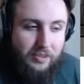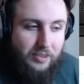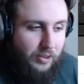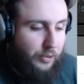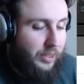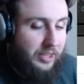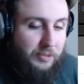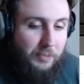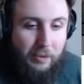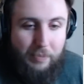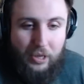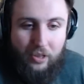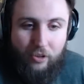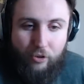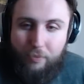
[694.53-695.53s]
this might be
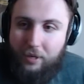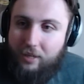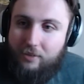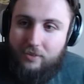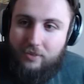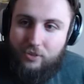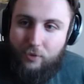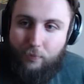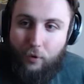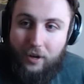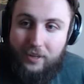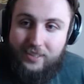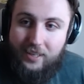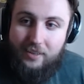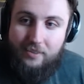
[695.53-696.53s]
a little bit
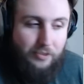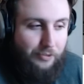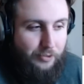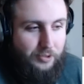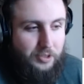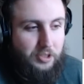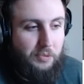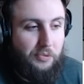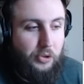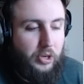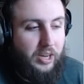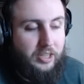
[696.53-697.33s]
surprising to some of you guys,